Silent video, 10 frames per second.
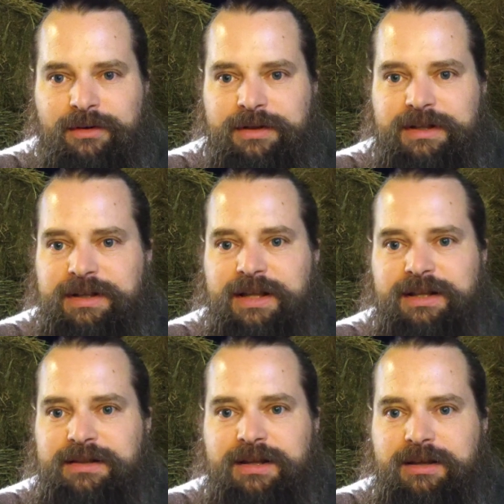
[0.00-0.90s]
don't need to get
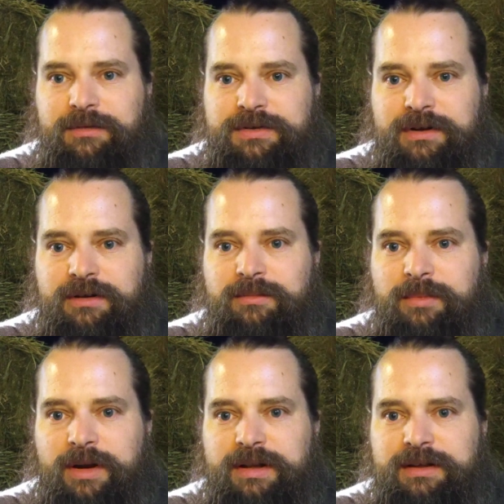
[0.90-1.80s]
anything in return,
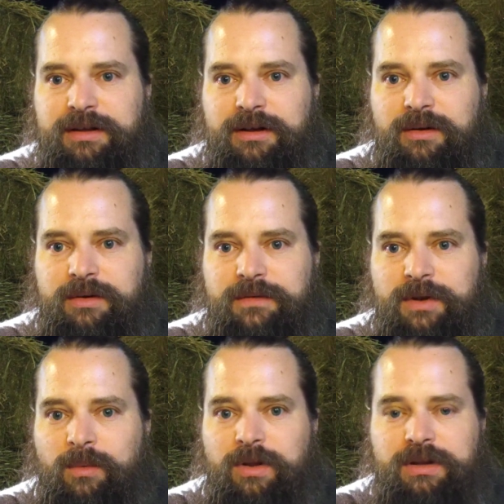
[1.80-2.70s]
but if
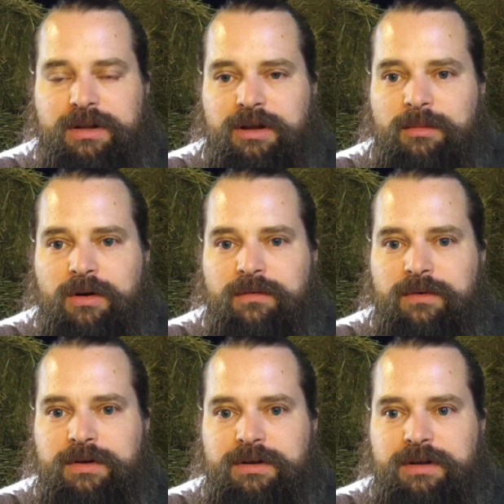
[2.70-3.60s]
they're willing to come
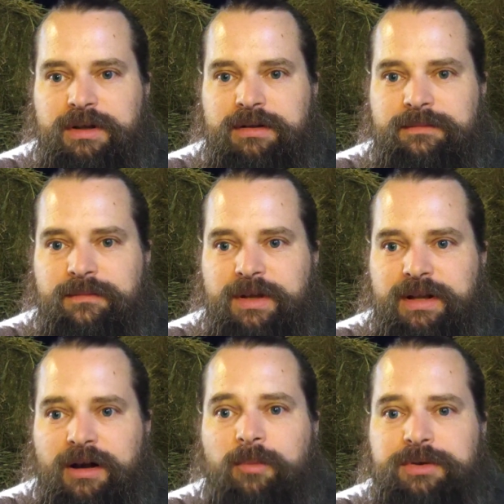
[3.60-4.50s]
over and
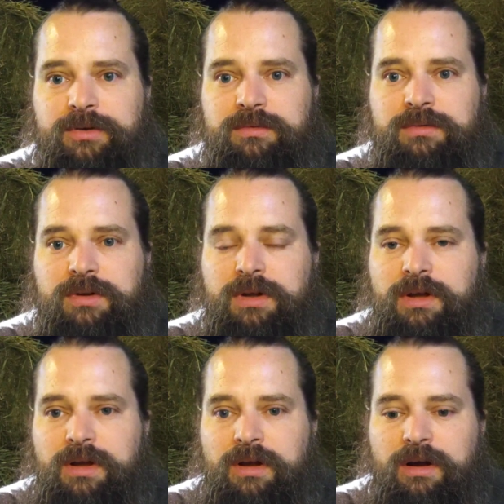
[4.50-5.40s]
help you,
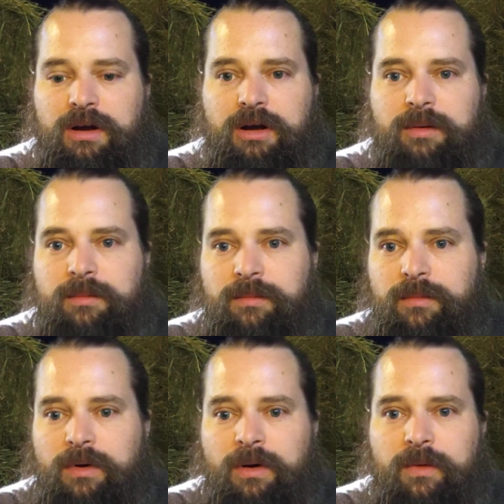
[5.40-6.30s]

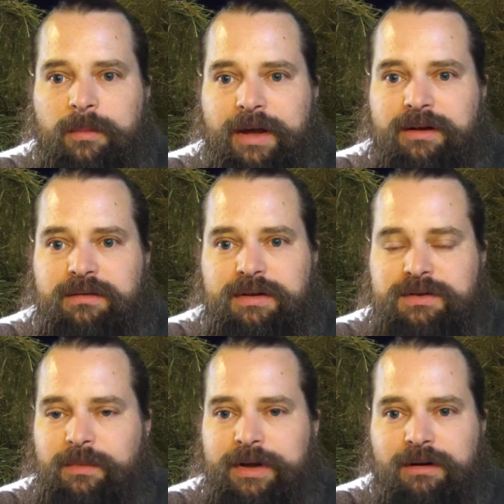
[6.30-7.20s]
all the better.
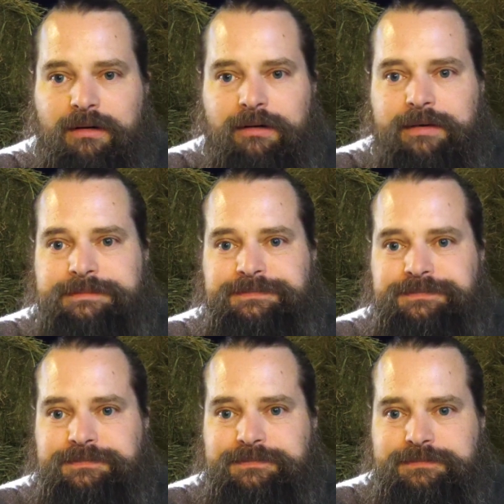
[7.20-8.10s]
That's a way to earn it.
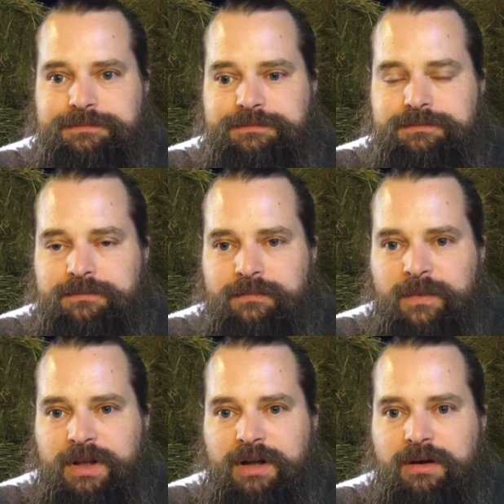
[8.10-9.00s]

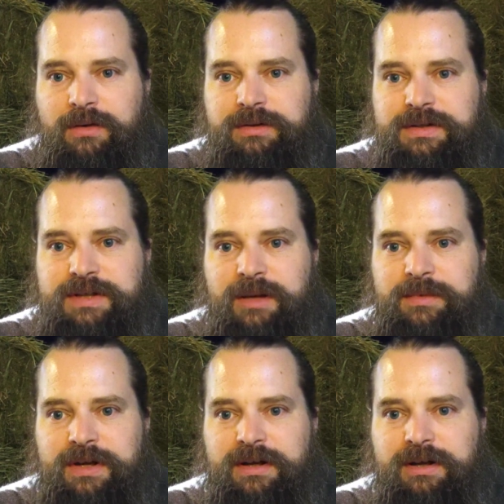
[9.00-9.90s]
At the
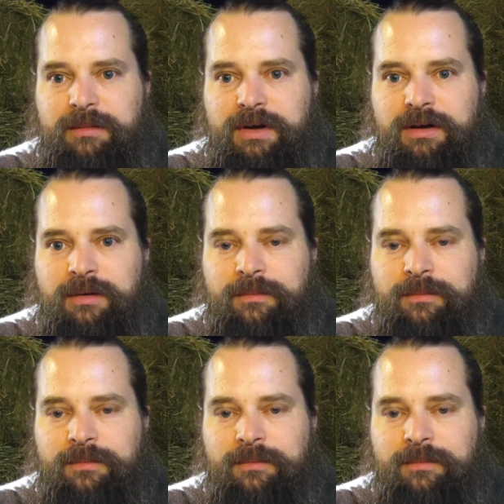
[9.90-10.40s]
same time,